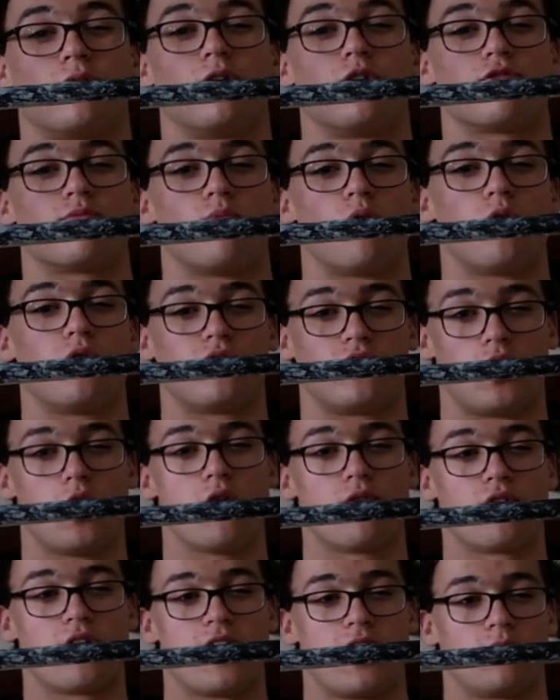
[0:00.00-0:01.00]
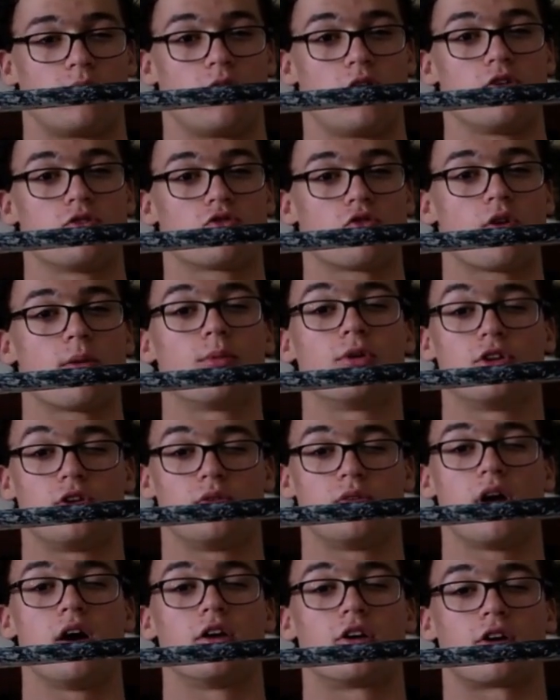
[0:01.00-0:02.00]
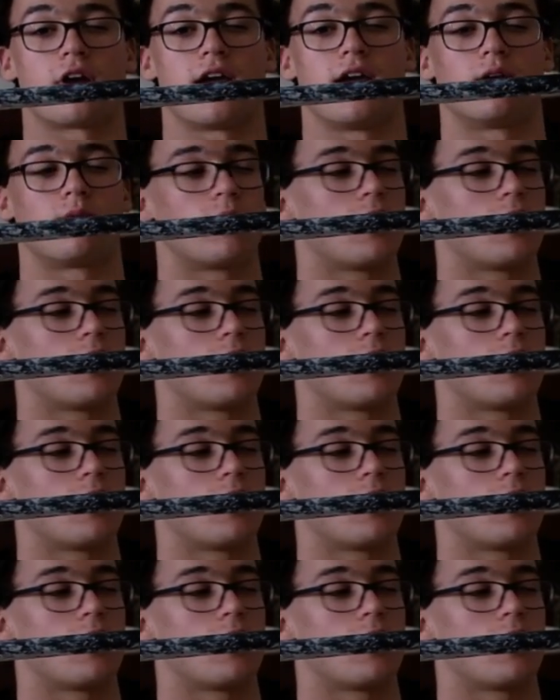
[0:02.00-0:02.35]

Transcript: rows more than overhand rows, so I'm gonna do an underhand